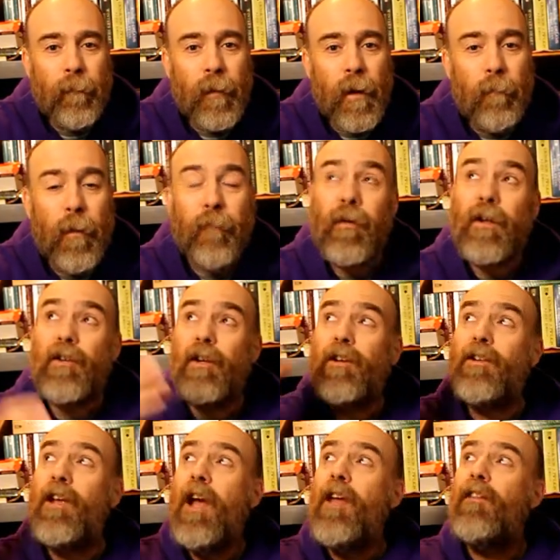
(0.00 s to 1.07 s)
My friends,
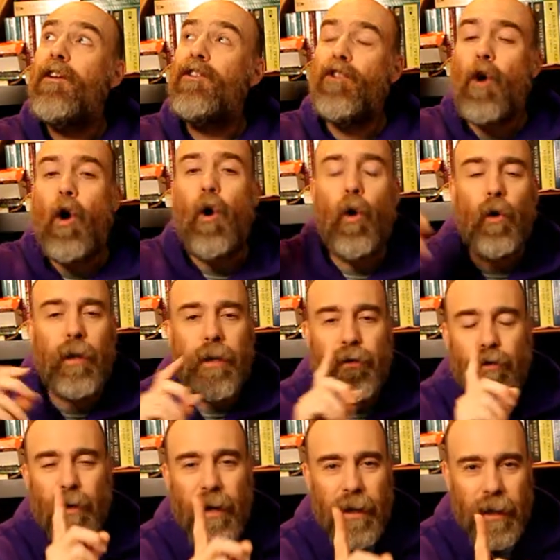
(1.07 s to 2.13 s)
there's, there's the Holy
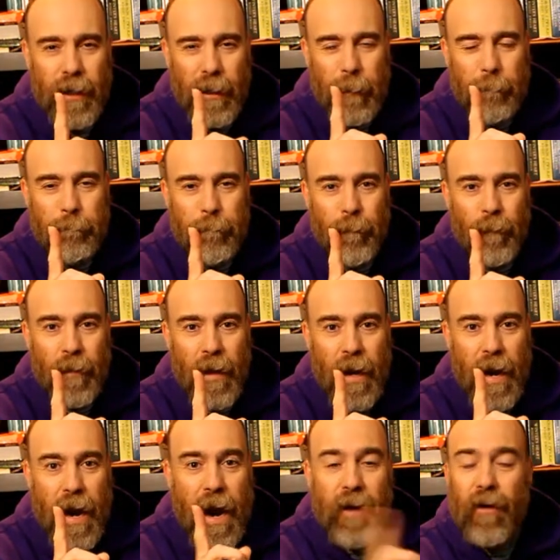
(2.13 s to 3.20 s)
Trinity
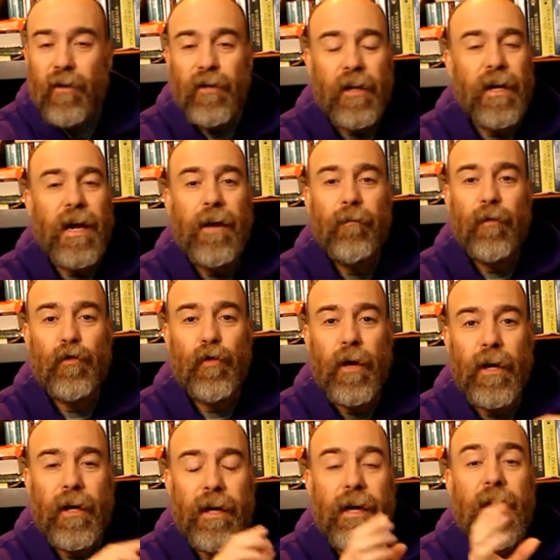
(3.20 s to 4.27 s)
and there's an evil
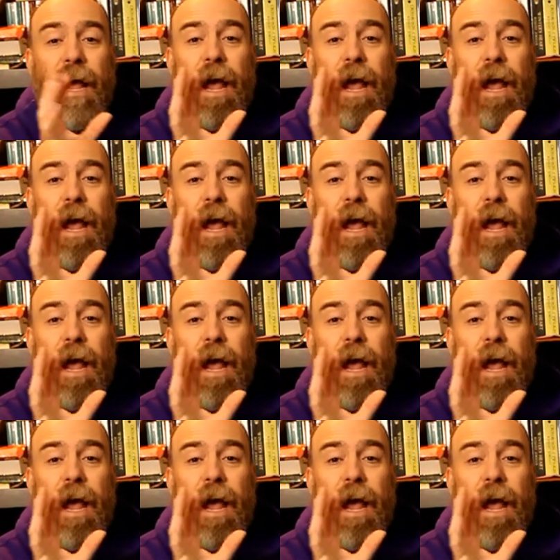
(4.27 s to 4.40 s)
Trinity.